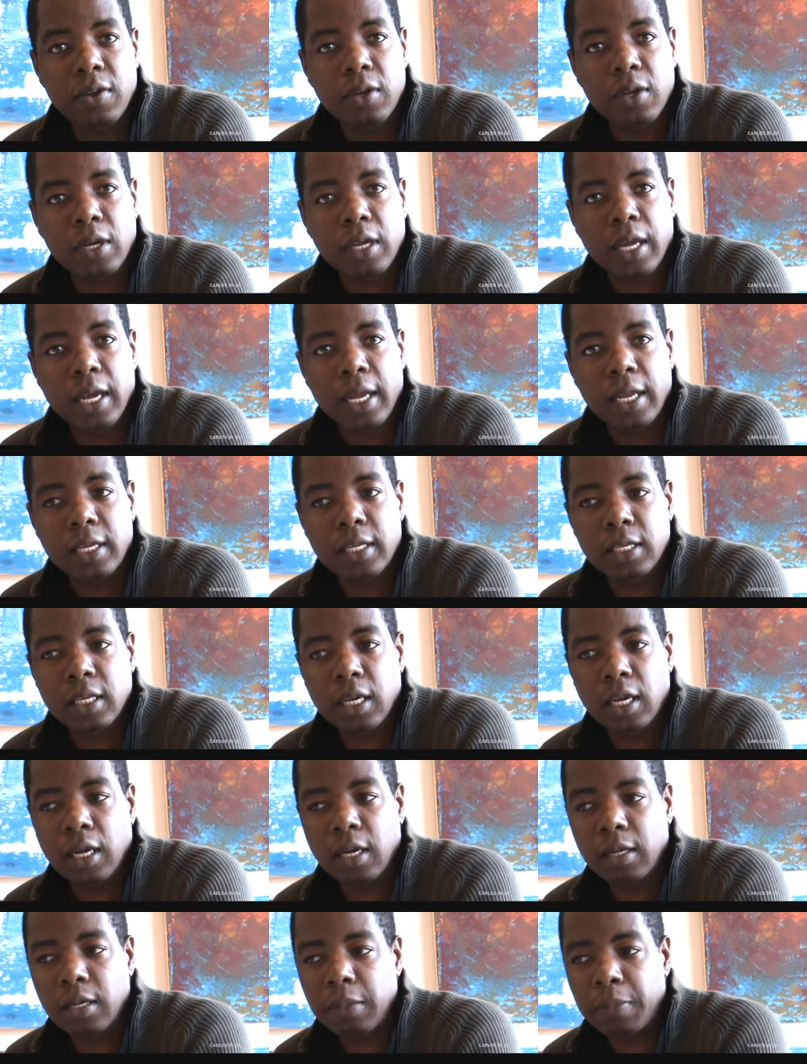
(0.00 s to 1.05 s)
you look at
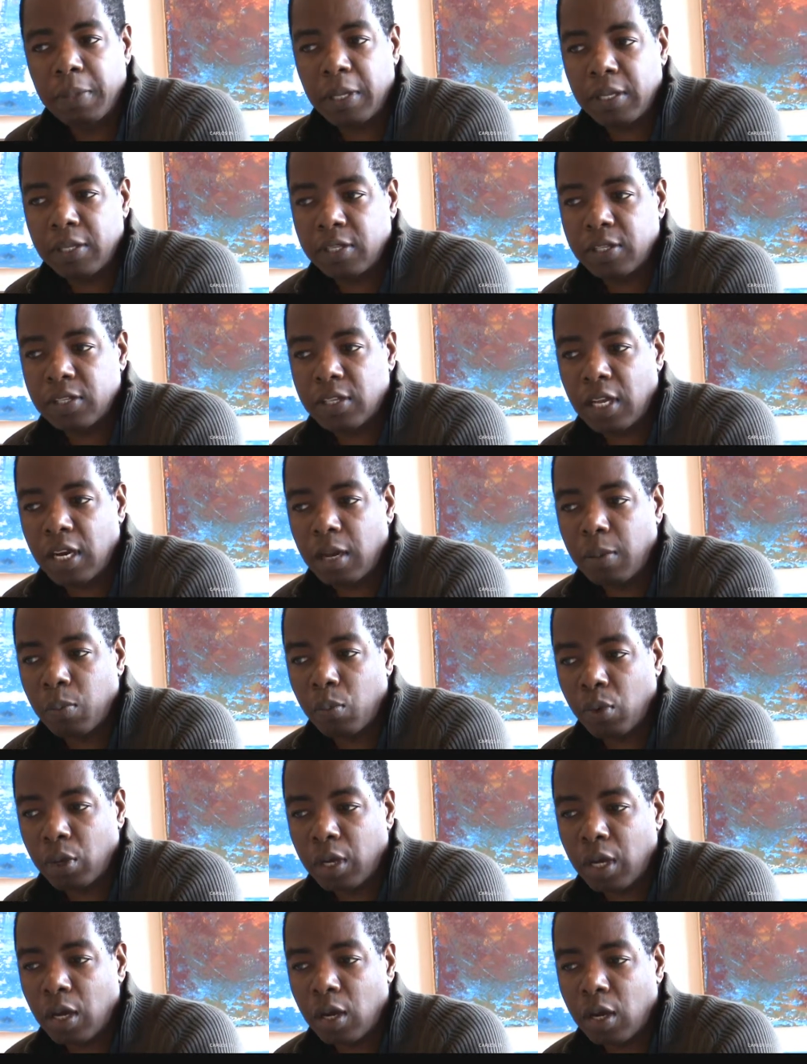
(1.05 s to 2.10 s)
the pieces that I'm
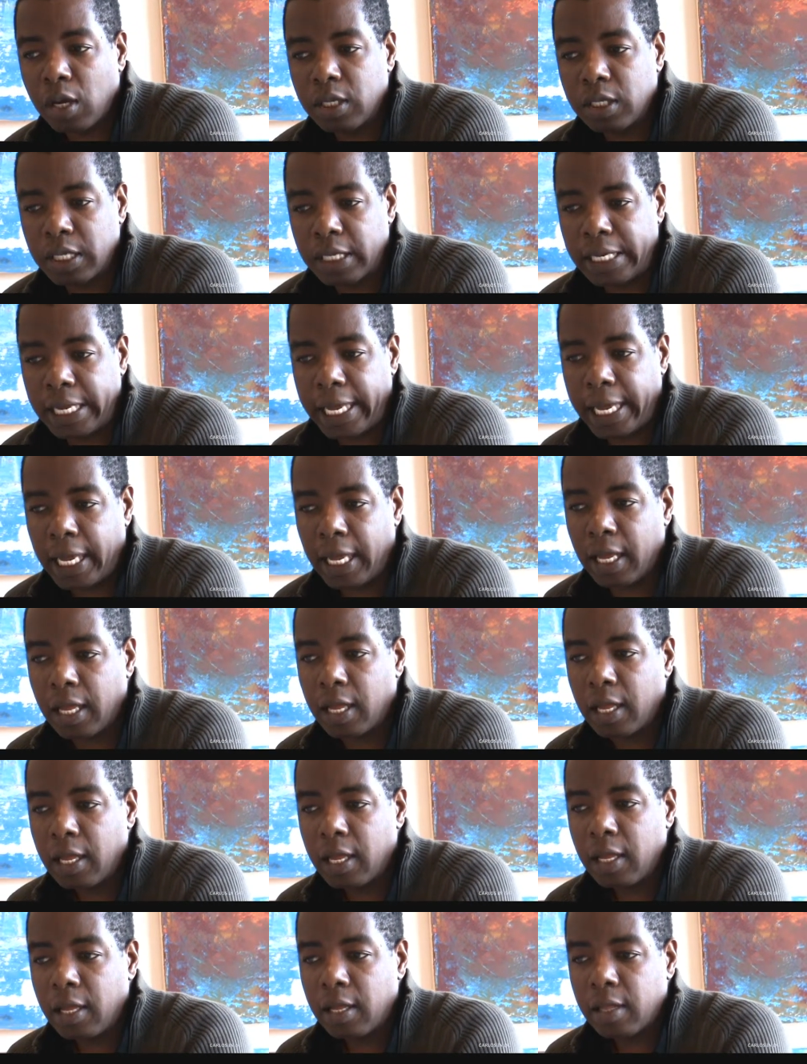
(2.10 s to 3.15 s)
working on today,
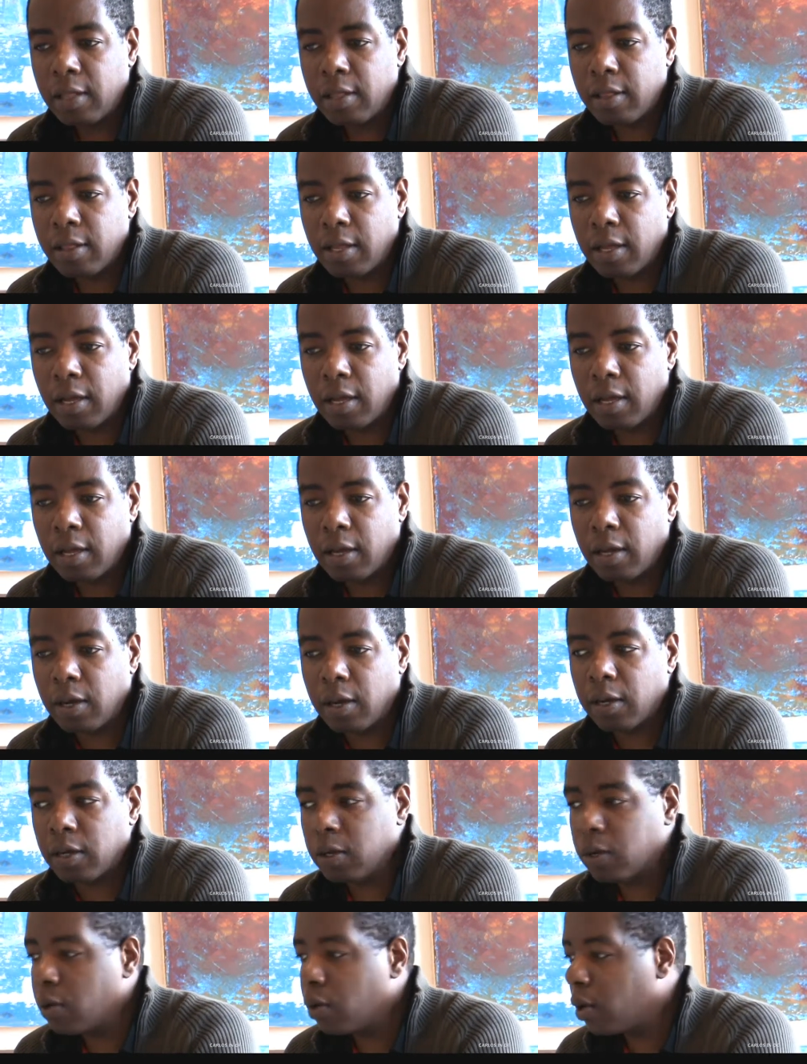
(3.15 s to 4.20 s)
they're
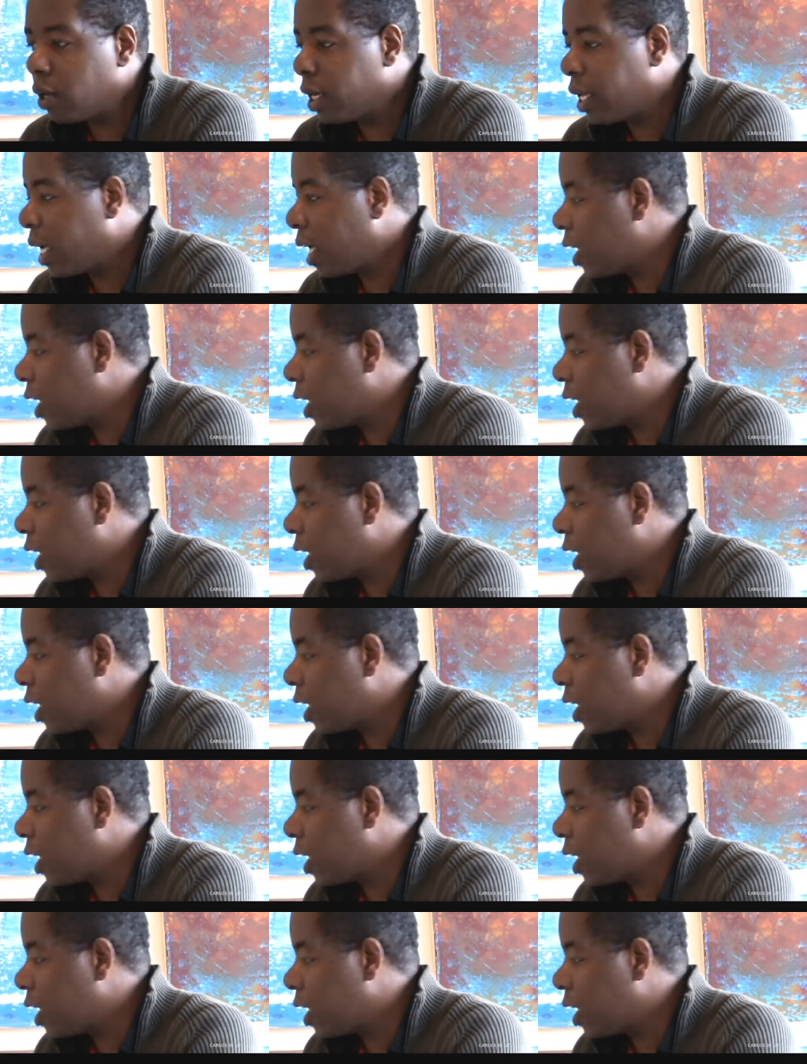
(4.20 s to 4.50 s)
called